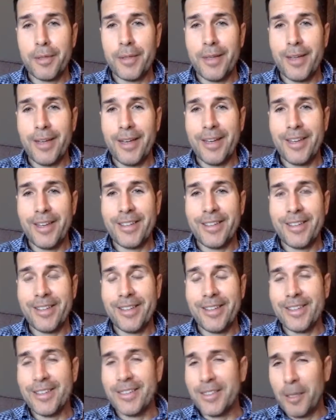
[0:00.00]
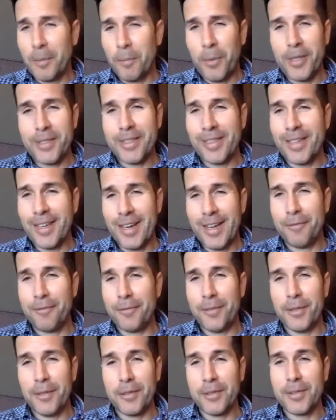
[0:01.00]
And in some ways it kind of
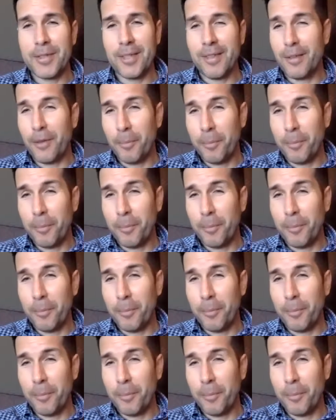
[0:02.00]
feels a little